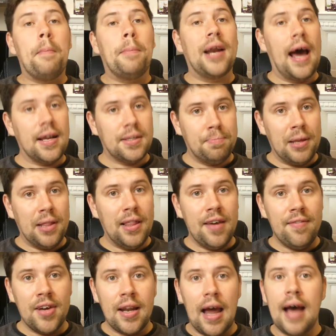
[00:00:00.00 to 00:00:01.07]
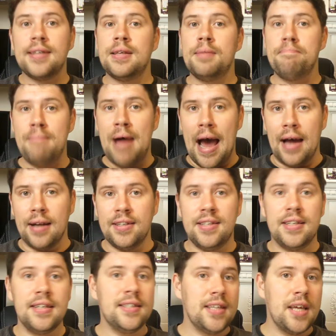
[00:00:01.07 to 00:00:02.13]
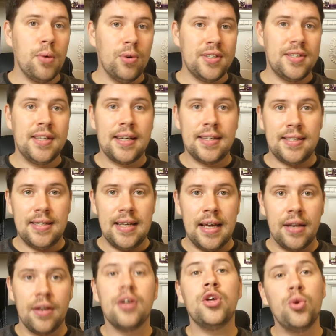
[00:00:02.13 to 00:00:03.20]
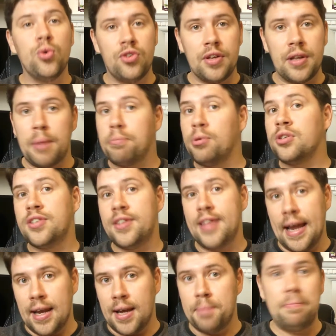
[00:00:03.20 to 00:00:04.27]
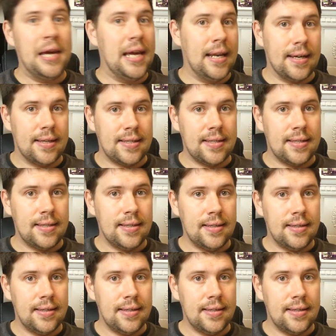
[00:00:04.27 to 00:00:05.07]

but has been living as a man since he was 16, using a prosthetic penis.